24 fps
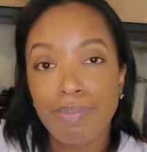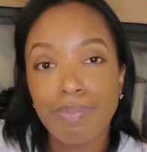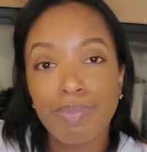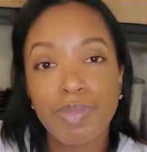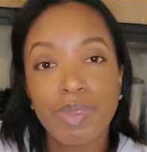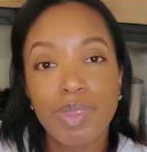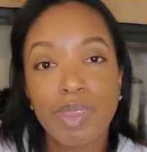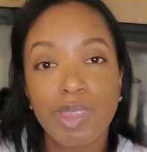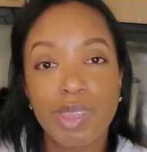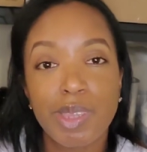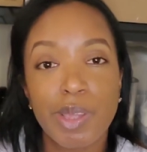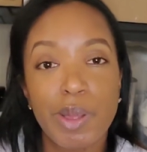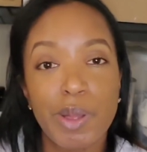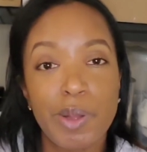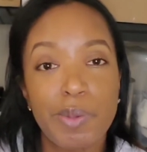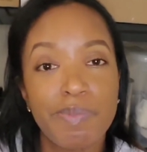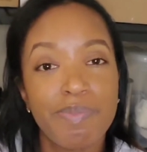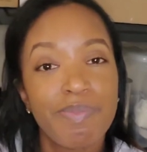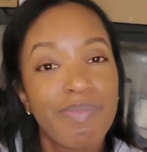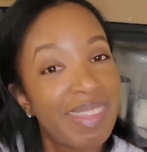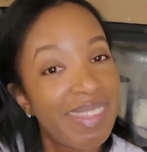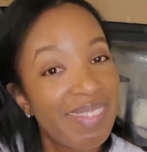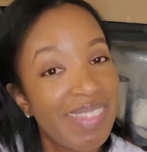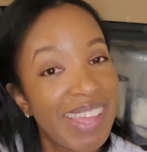So
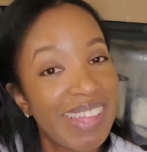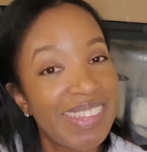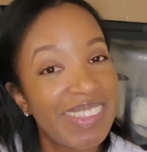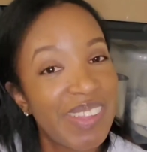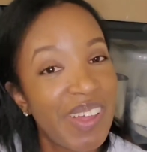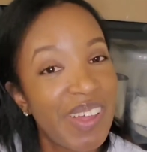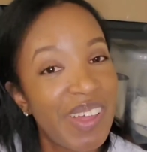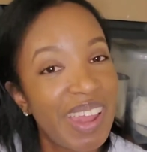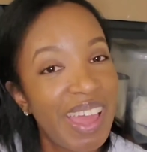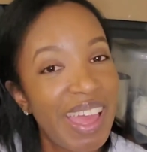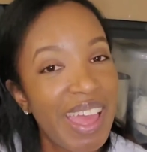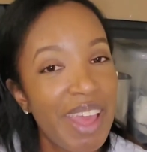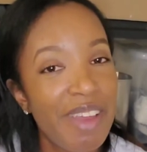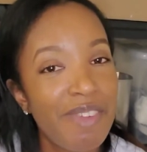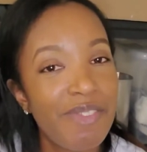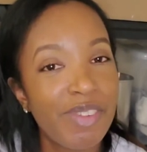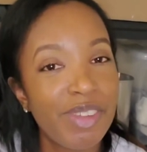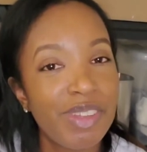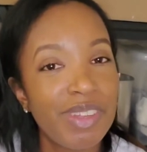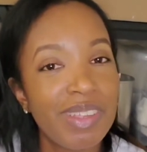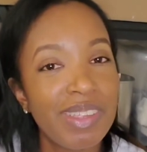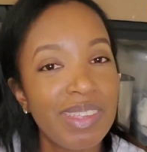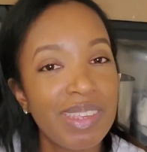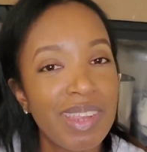that's all I have for
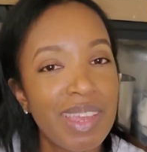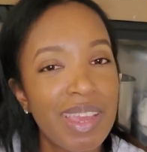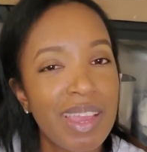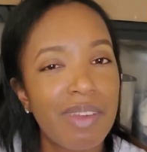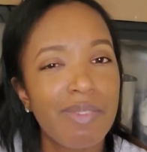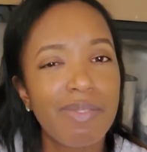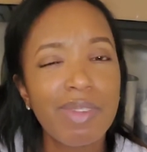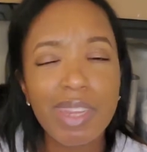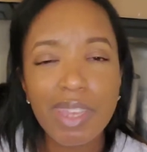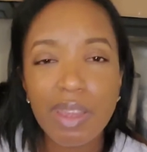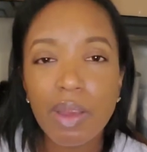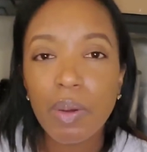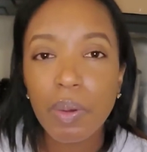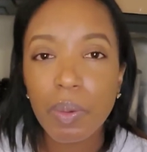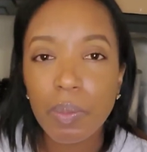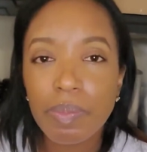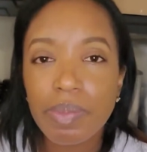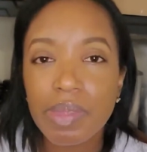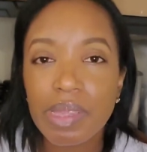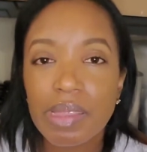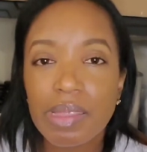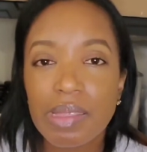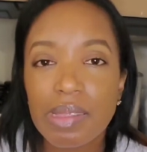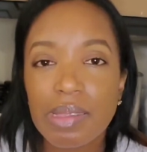you today. I really hope
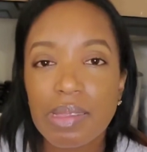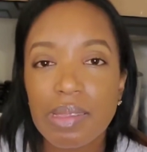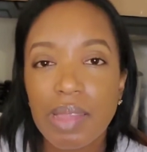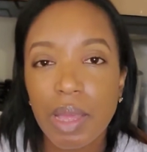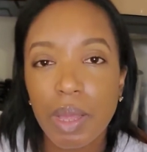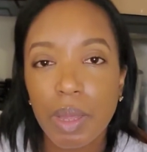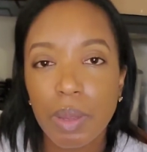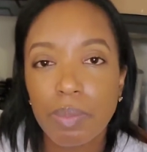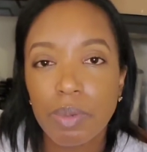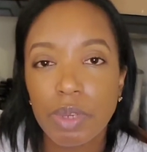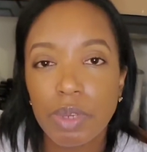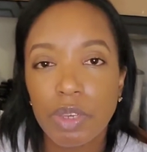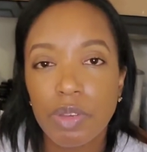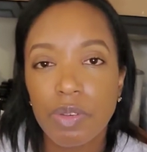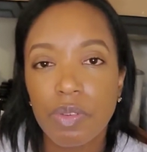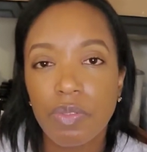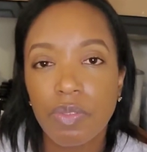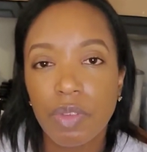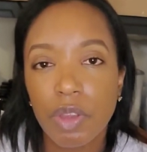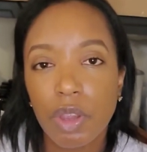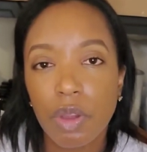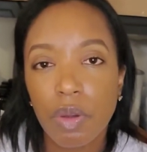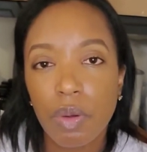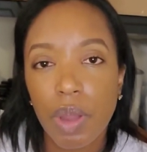that this helped you
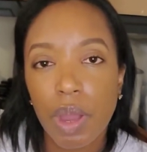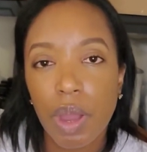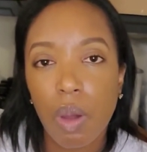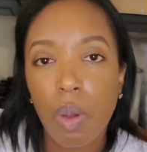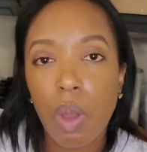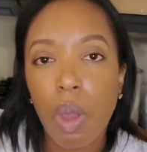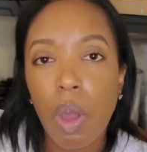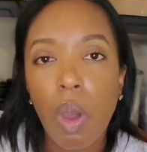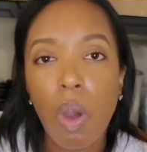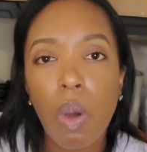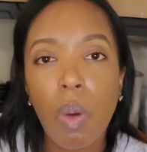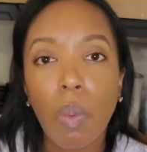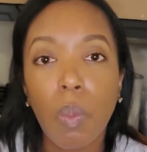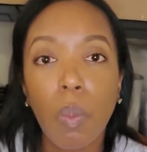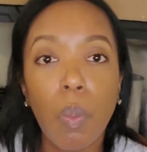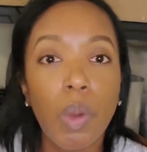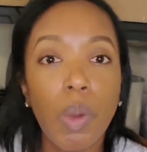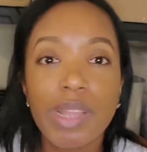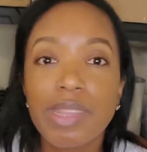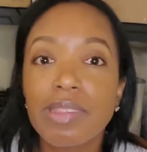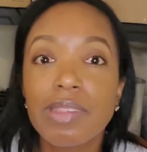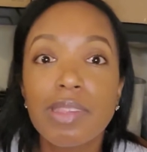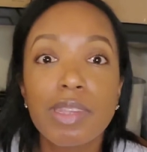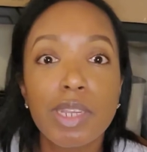figure out
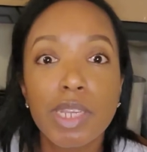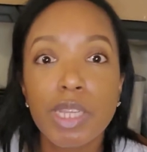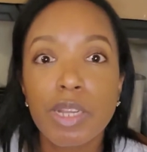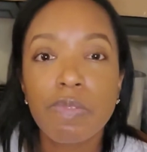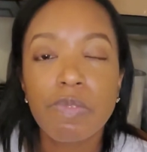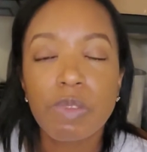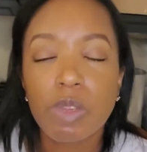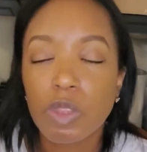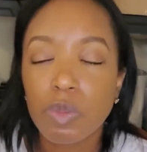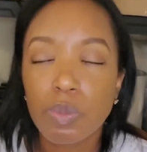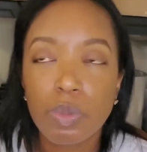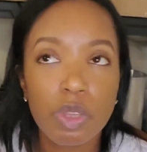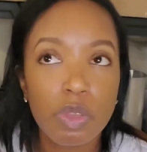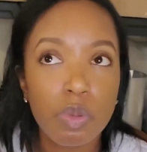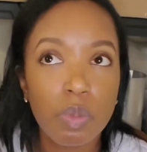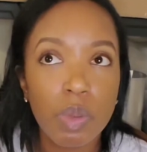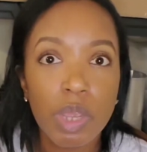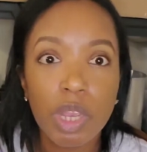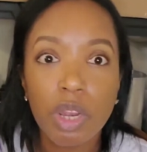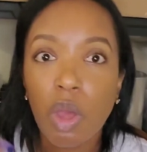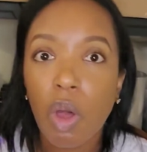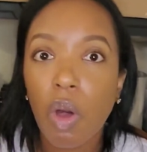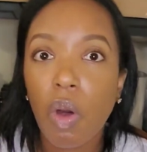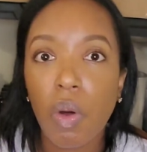what's the difference
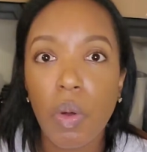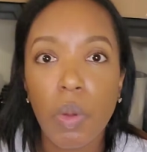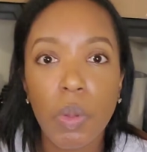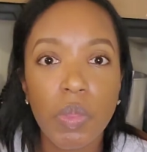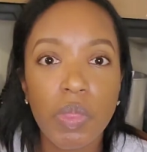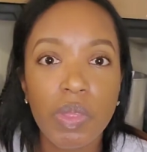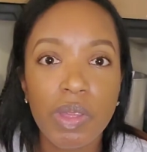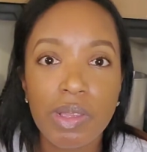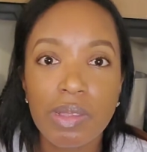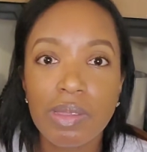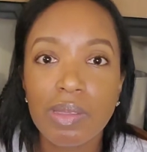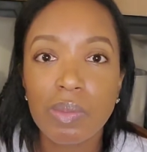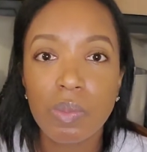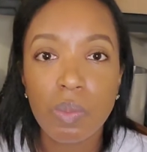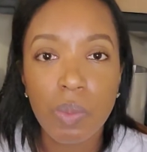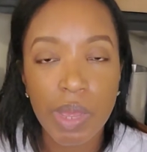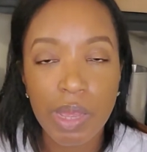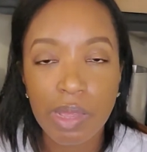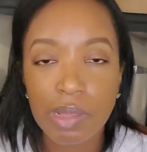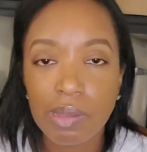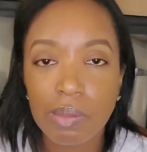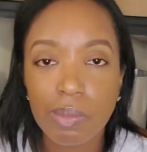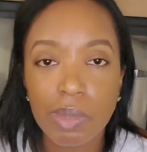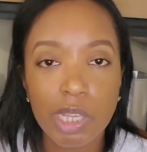between all these
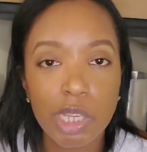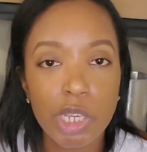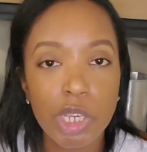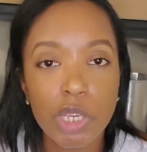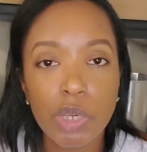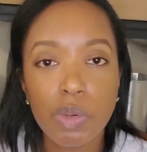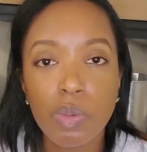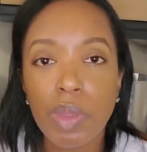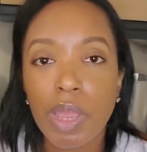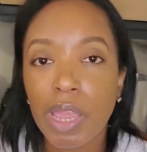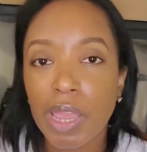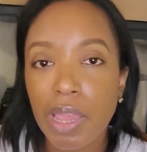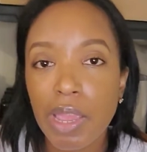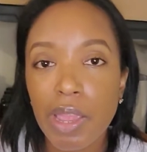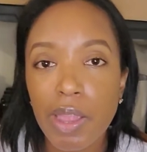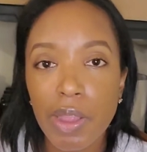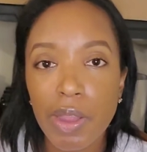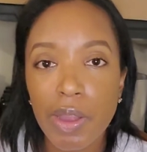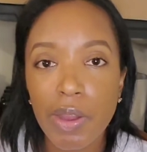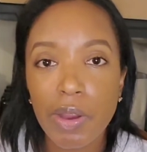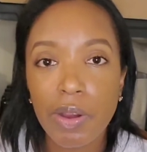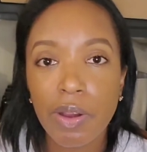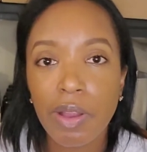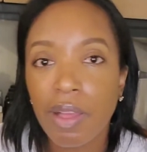wicks, because you
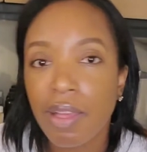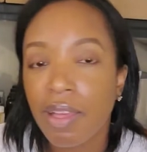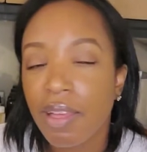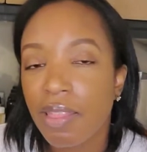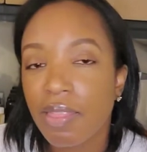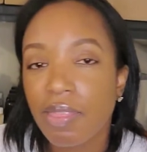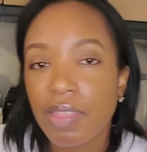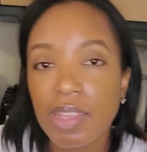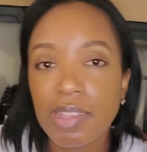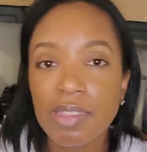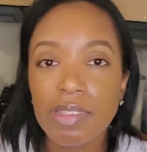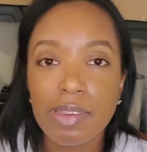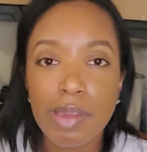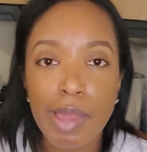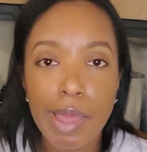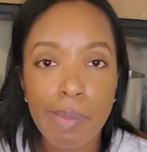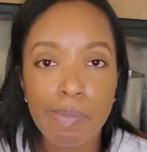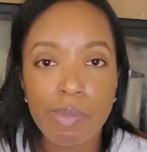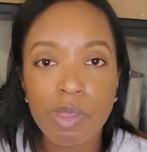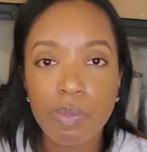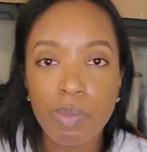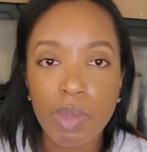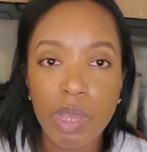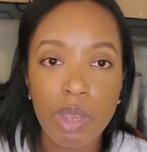hear these names
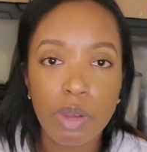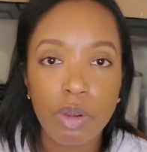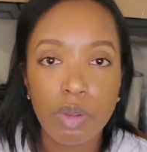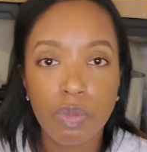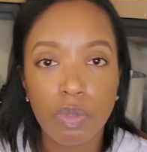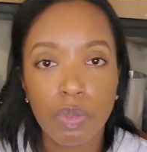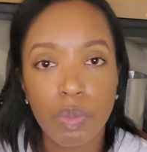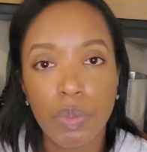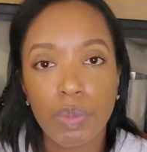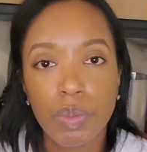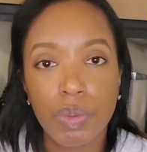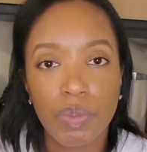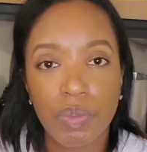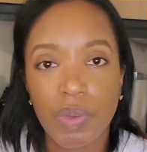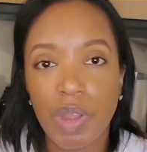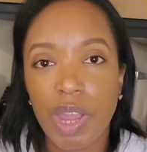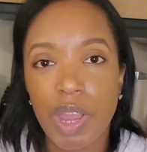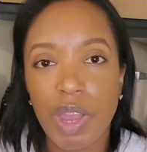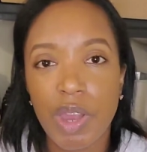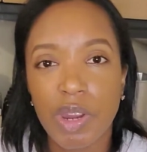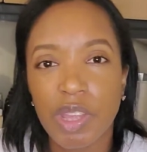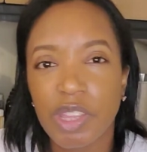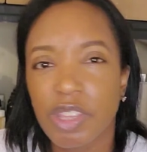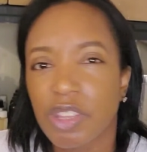being thrown
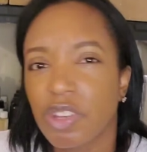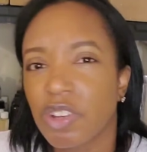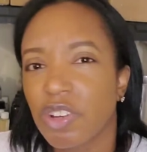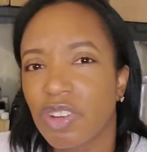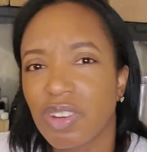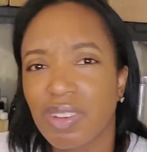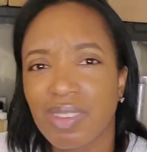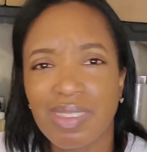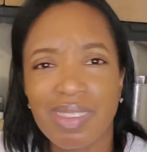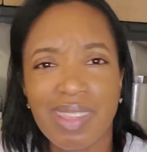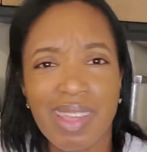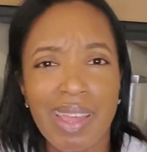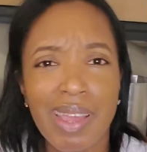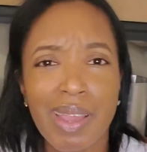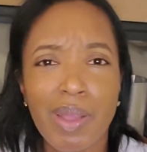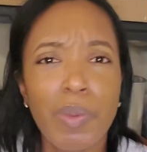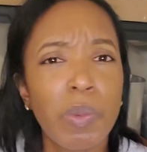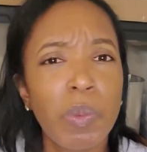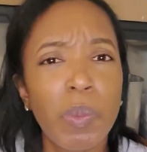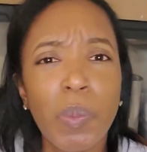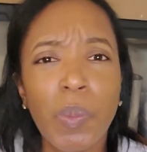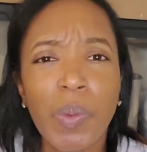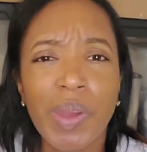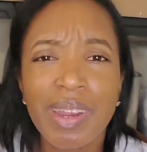around and you're just like, well,
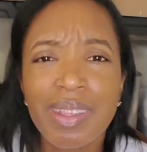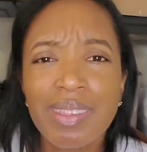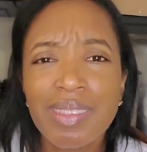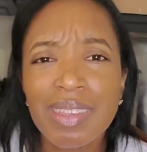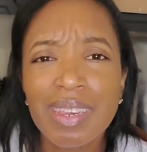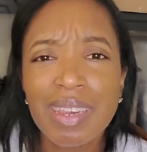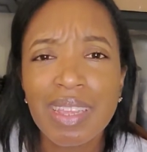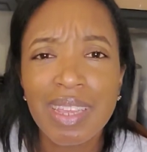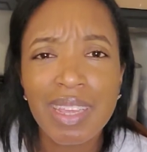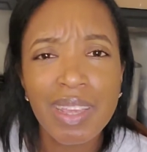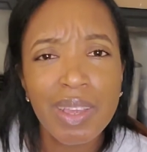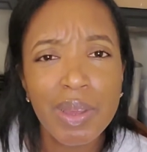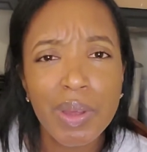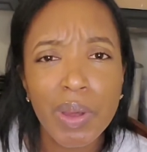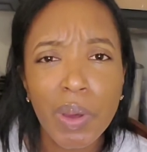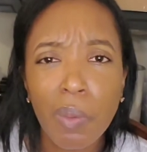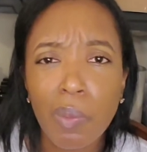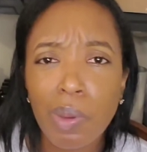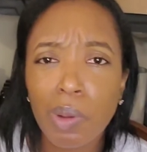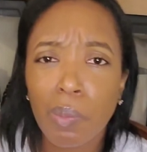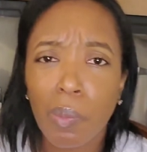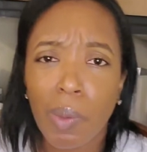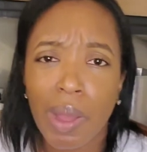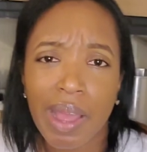what is an Eco
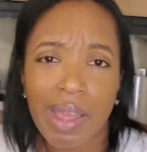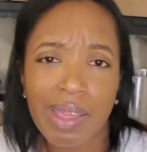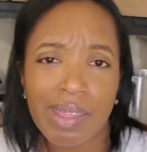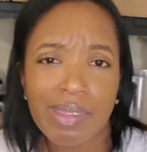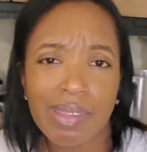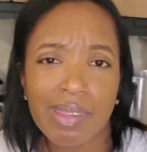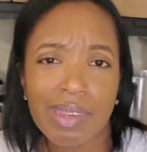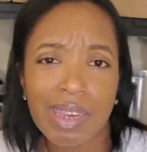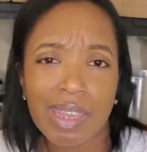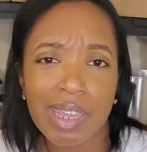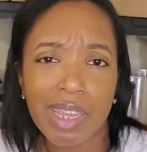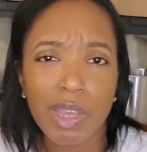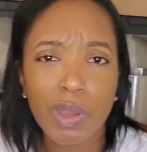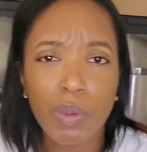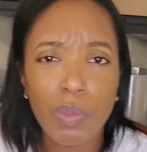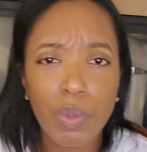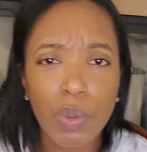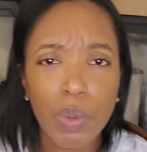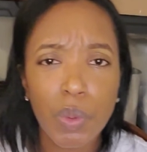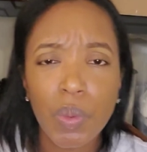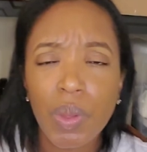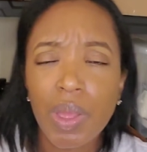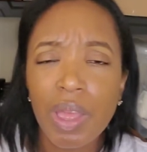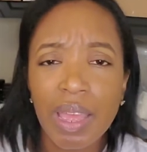and why is an
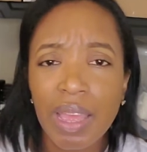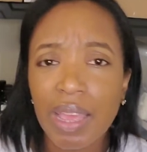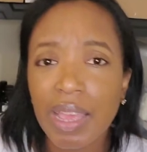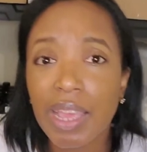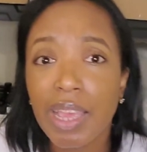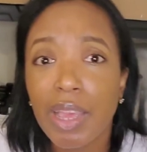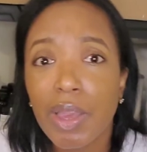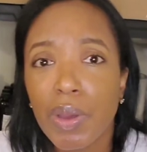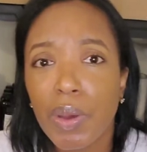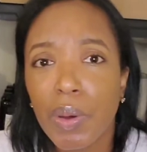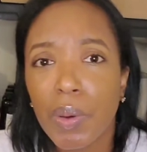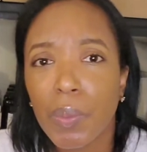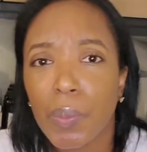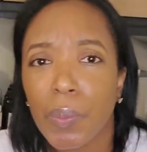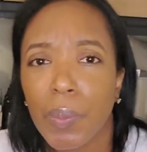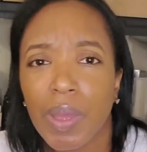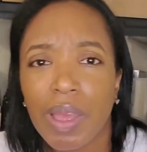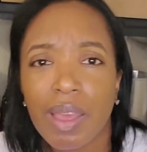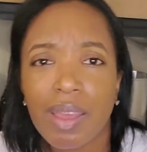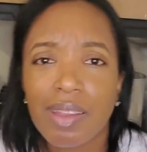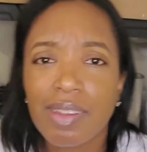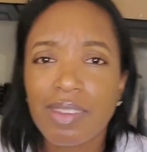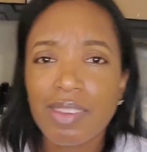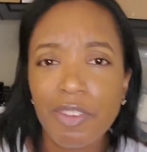Eco
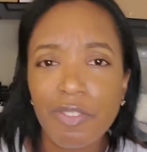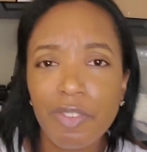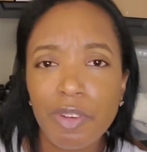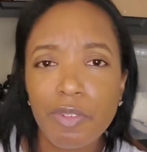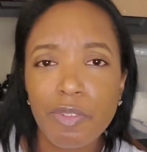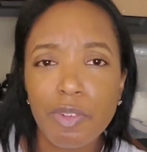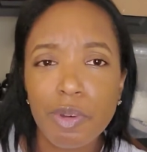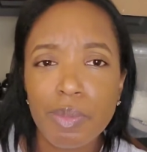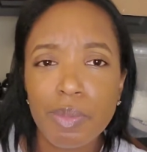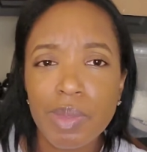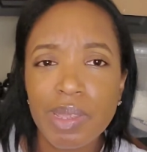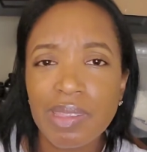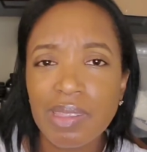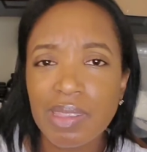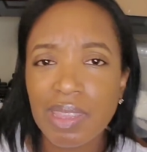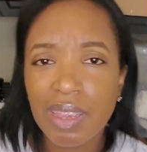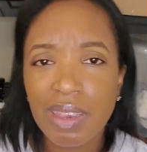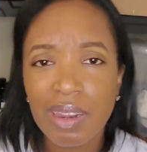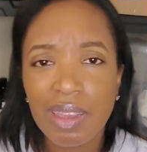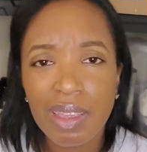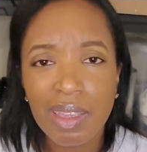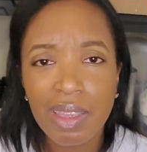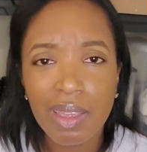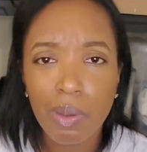wick different from a
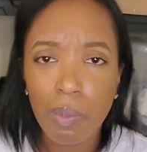CD?